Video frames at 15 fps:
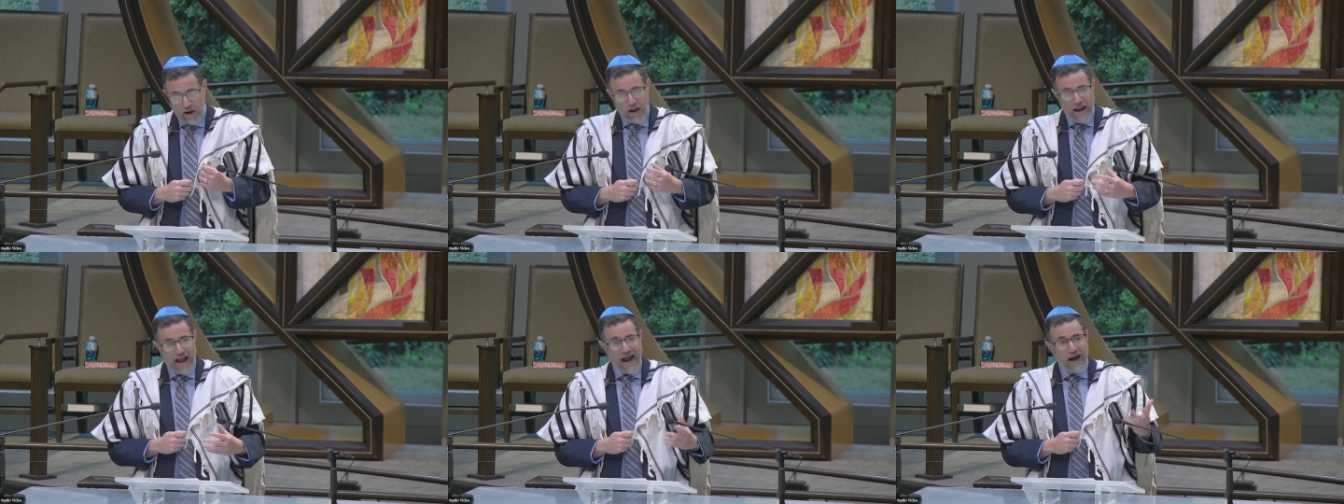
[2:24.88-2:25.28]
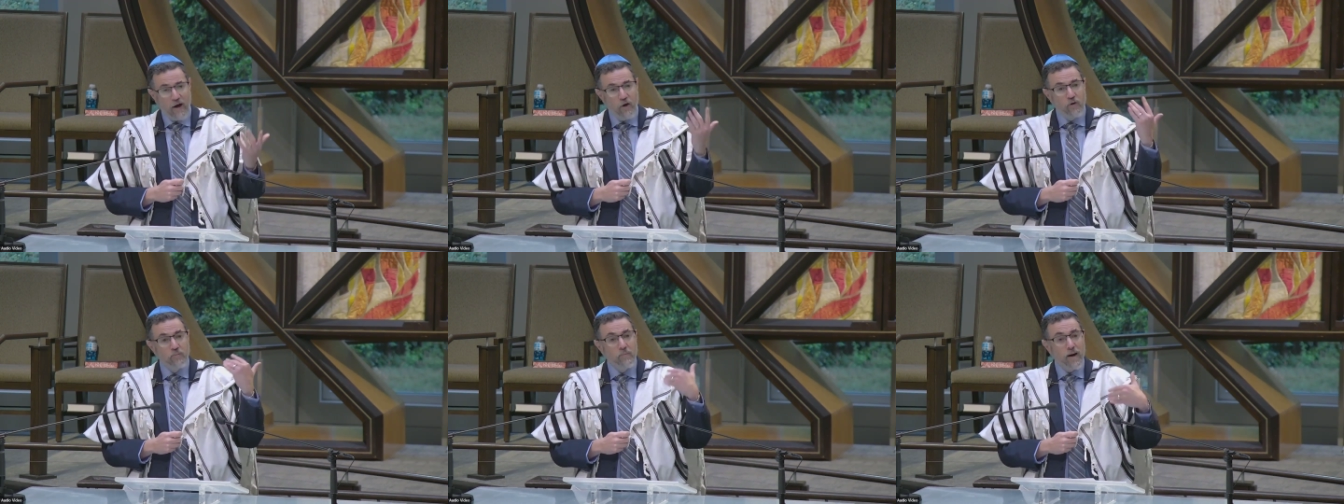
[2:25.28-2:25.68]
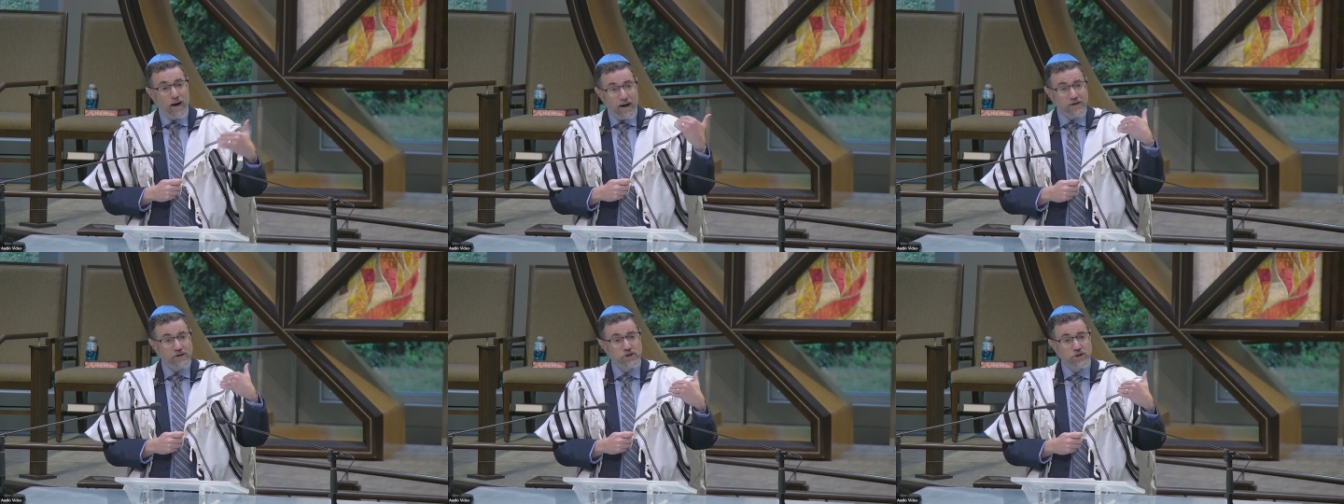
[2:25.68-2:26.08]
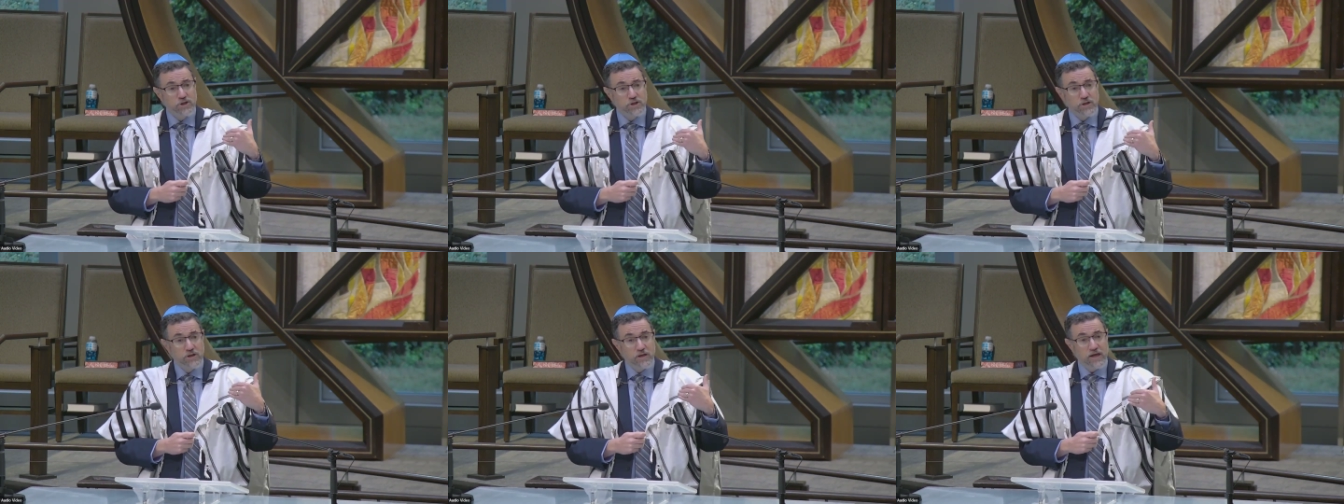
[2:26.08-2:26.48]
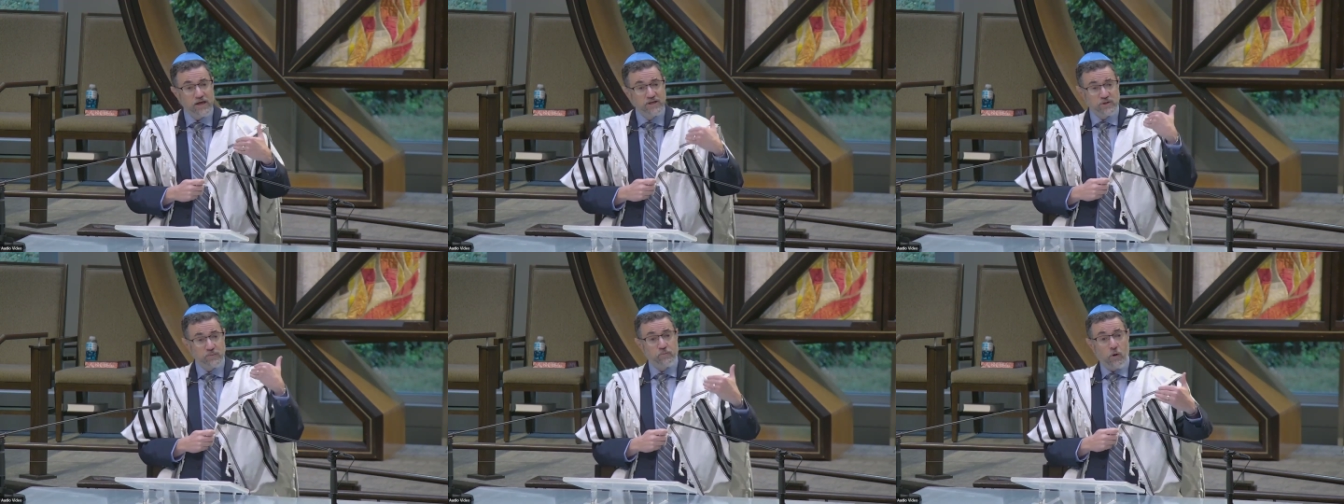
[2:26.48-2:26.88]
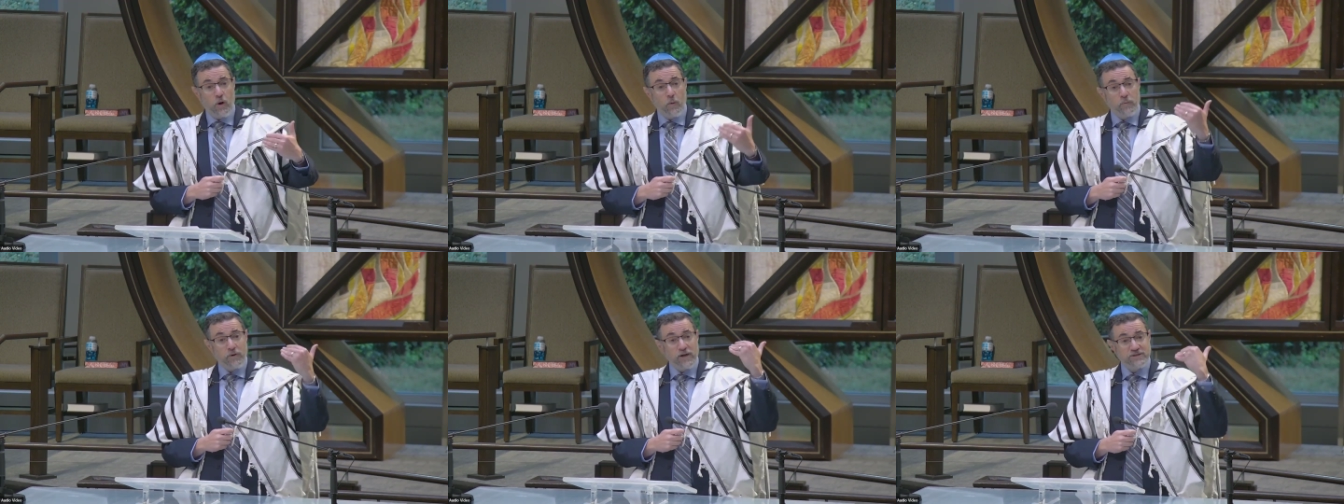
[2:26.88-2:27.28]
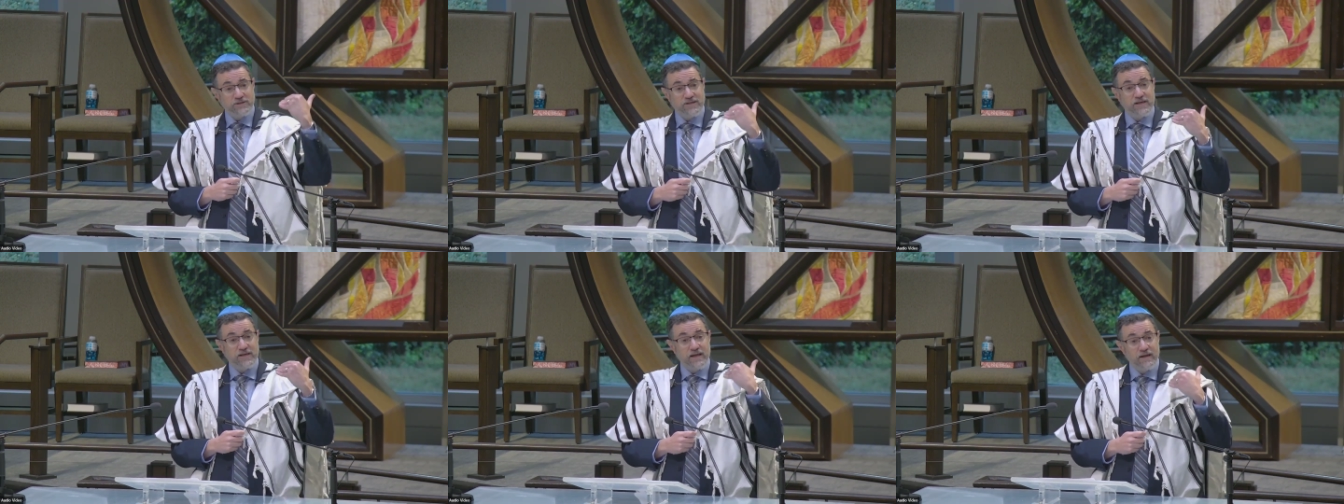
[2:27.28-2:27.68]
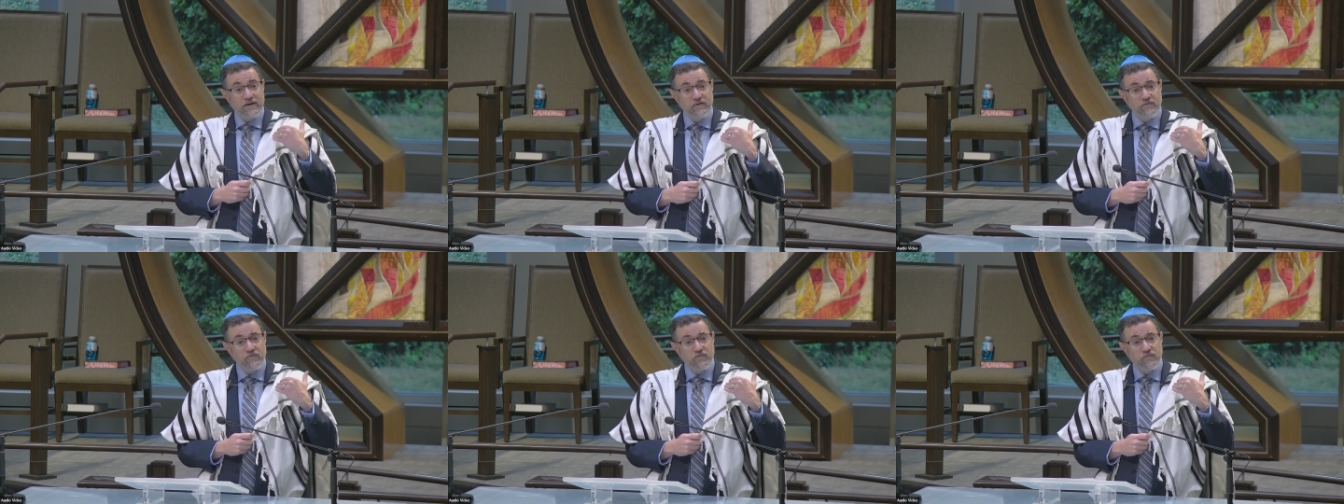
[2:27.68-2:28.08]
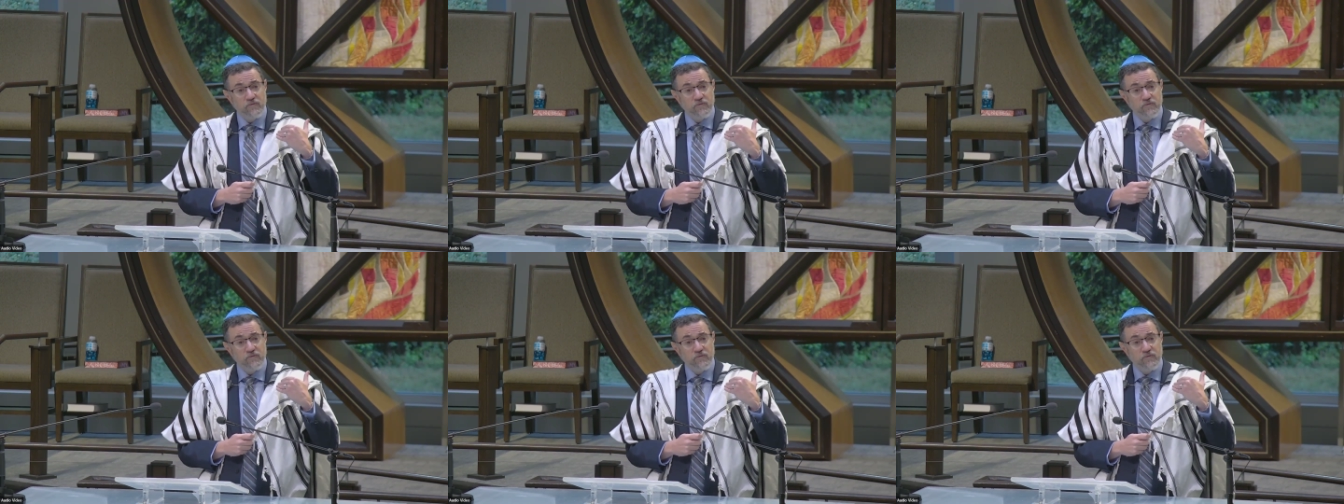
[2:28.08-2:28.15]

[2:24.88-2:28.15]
How much is appropriate to give?